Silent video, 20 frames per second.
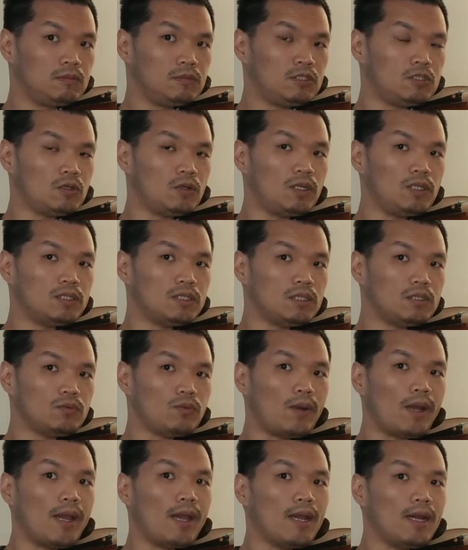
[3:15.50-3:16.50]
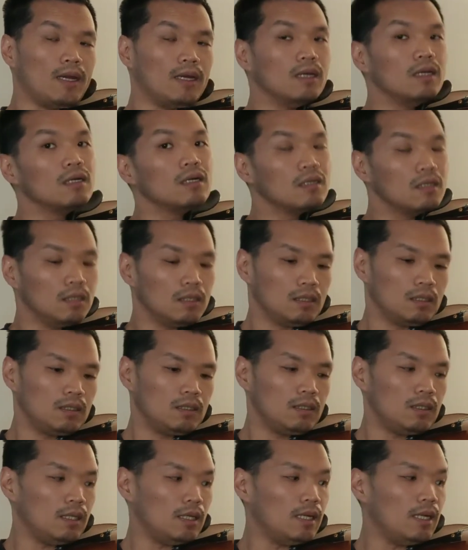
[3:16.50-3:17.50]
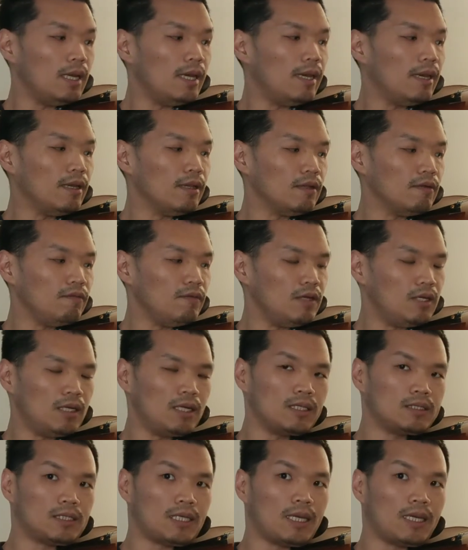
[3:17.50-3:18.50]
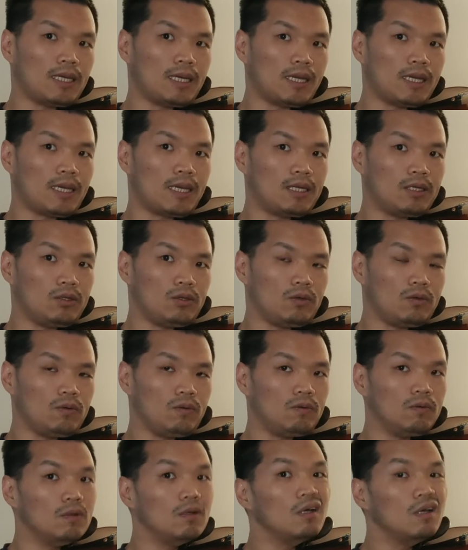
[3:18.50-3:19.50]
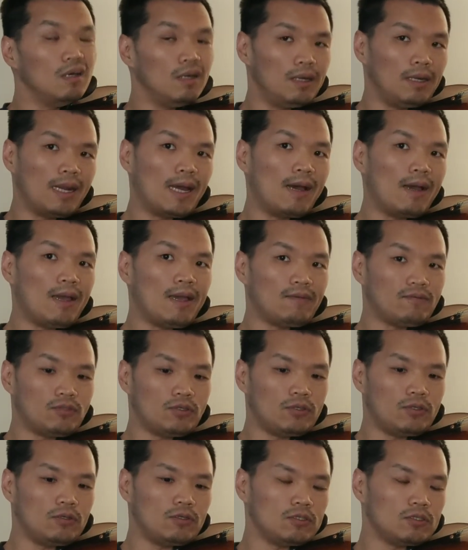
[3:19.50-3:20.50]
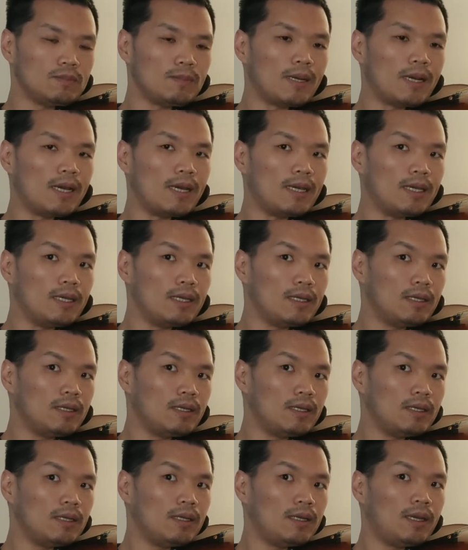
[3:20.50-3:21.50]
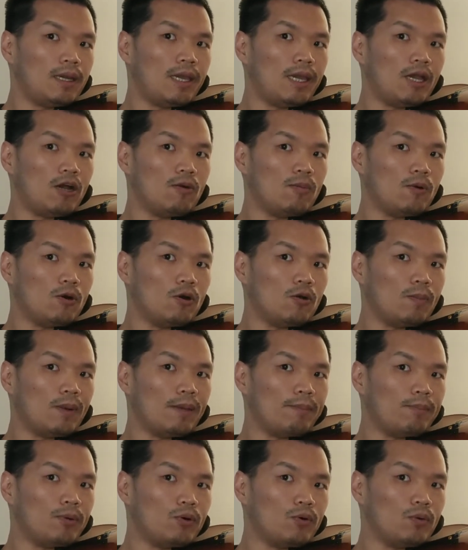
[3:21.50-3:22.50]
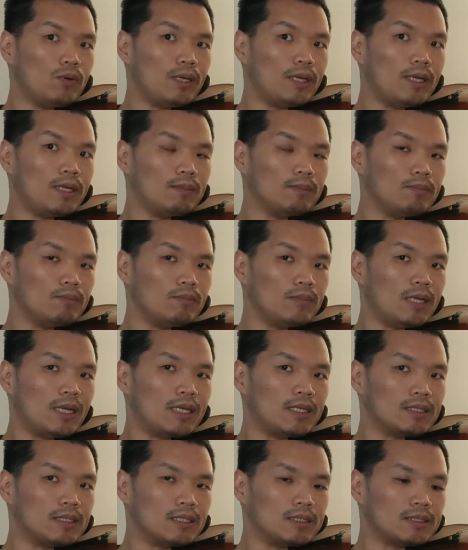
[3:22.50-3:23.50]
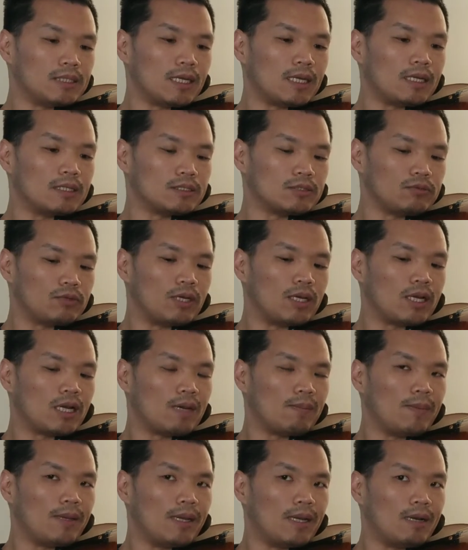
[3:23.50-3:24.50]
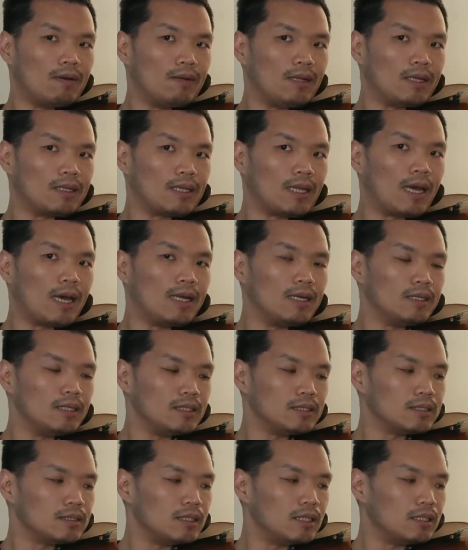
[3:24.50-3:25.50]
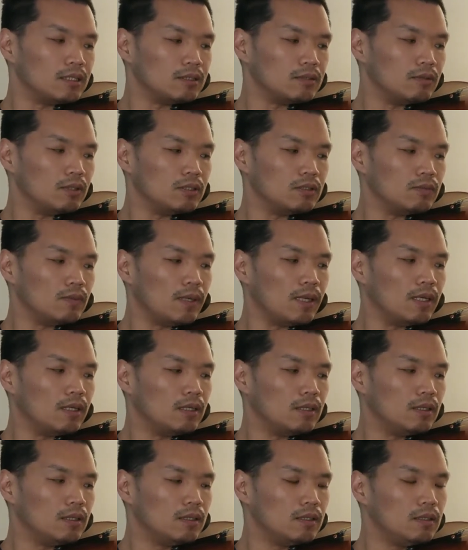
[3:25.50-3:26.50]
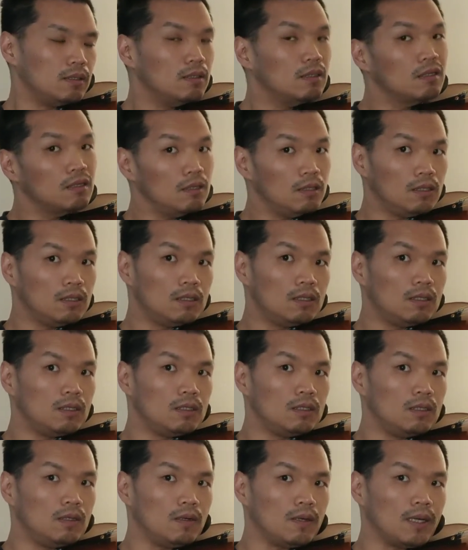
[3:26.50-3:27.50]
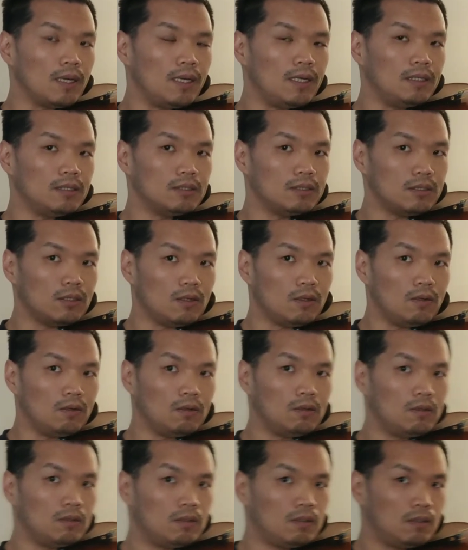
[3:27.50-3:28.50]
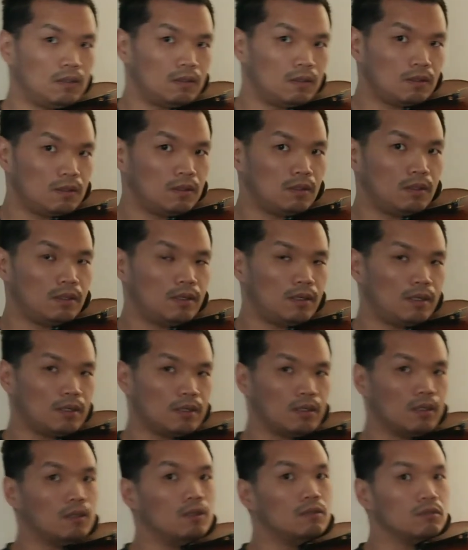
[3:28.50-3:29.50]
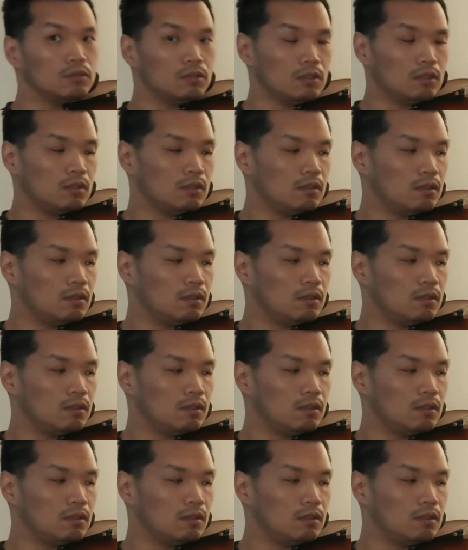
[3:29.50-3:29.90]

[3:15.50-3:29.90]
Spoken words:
So this is where the length of it that I can do. Now I have to use my elbow by pulling, like it's like a string coming out like that. This way. Okay, so here goes.